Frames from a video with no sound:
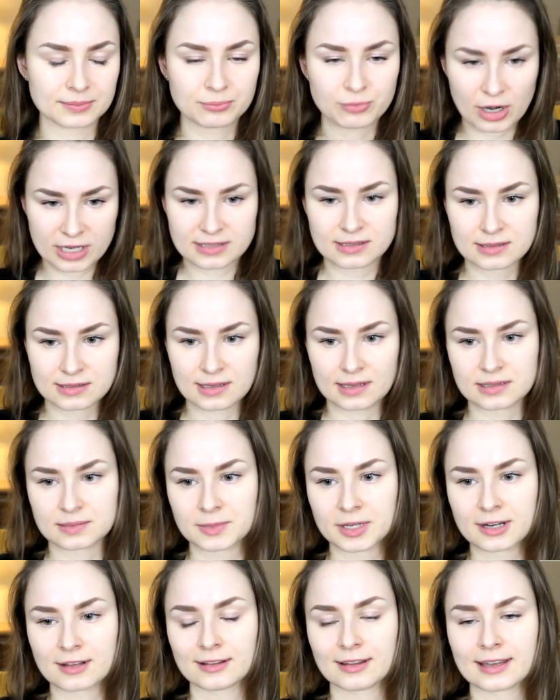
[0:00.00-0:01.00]
breast
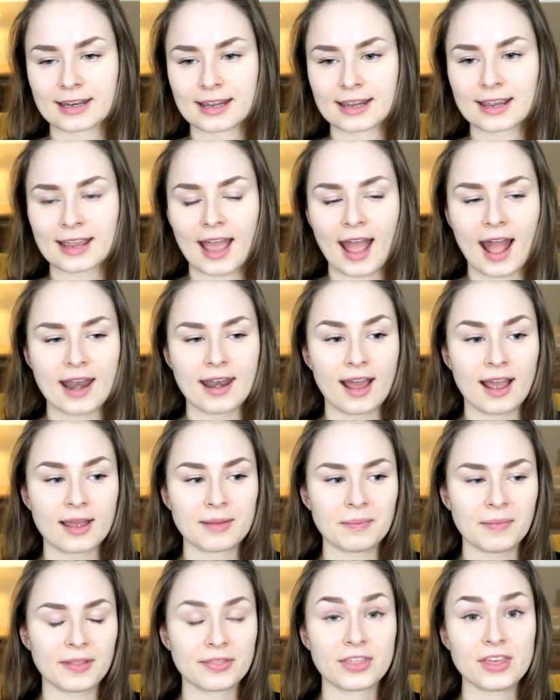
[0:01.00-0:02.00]
assessment clinic, and
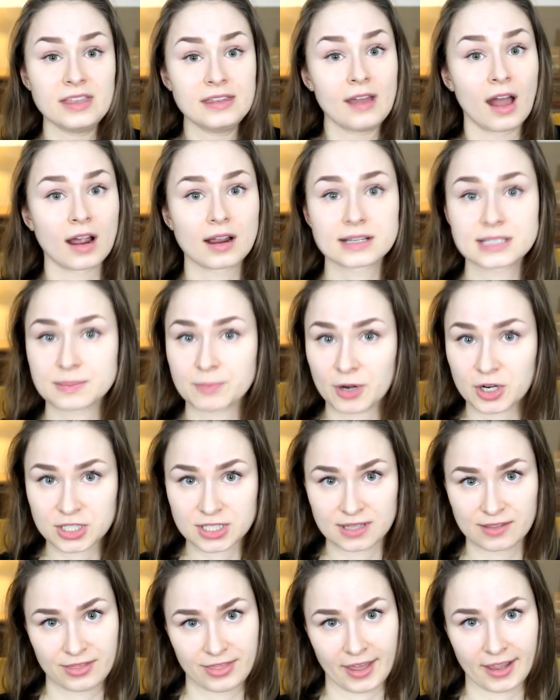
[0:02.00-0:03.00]
I'm the youngest
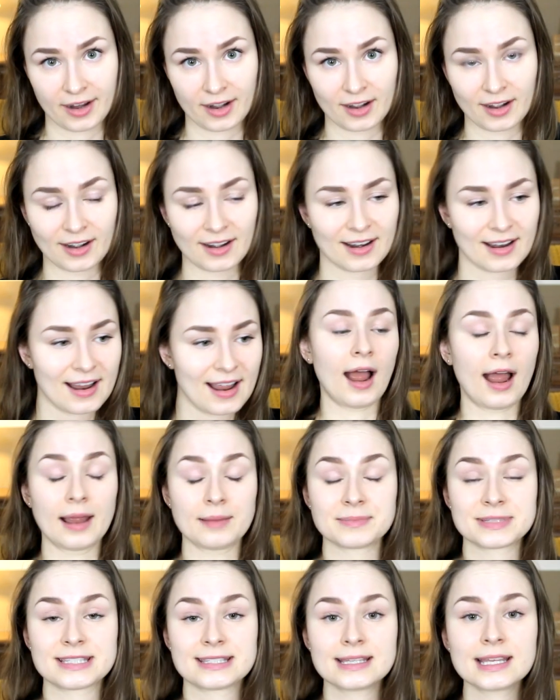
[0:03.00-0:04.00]
person there.
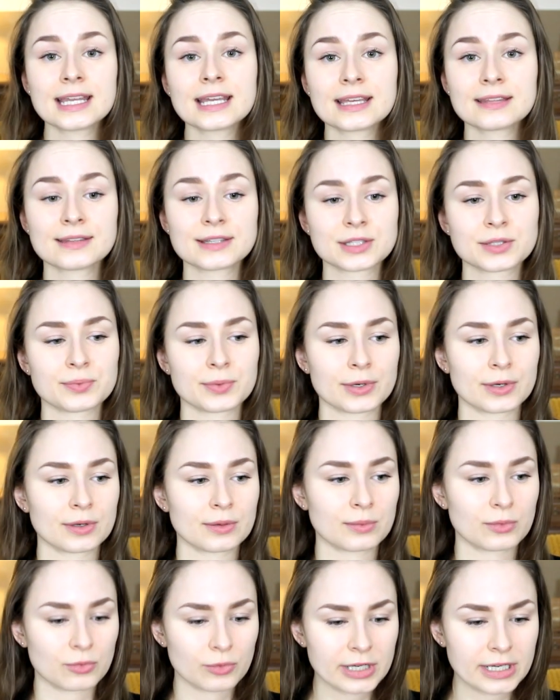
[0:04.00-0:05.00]
I'm sitting in this
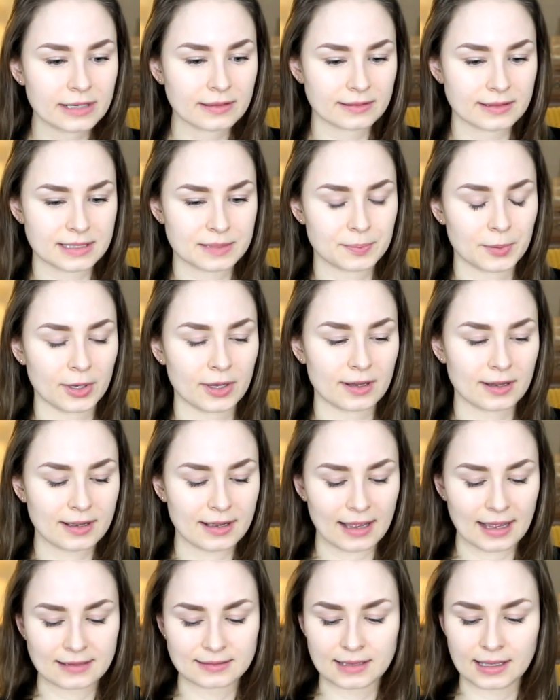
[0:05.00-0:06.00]
room reading this
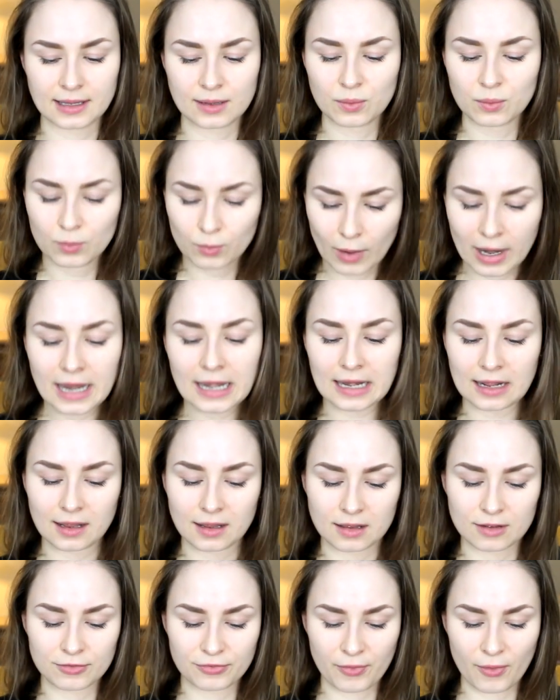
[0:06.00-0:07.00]
book and like
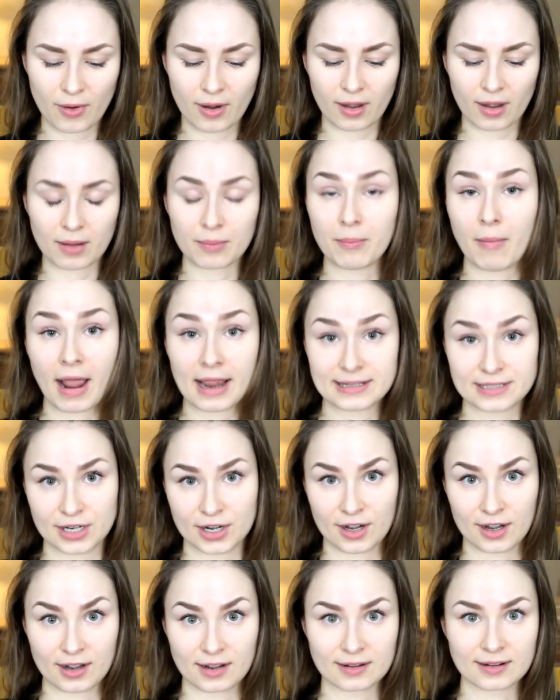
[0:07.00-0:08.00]
waiting for my
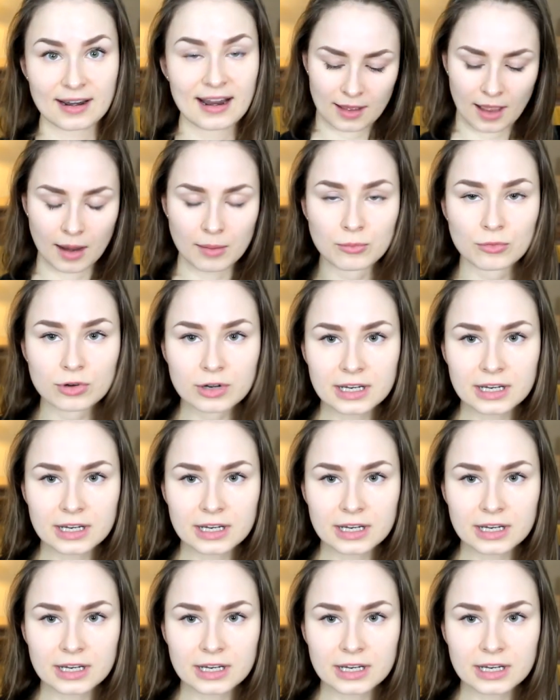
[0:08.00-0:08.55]
turn. I'm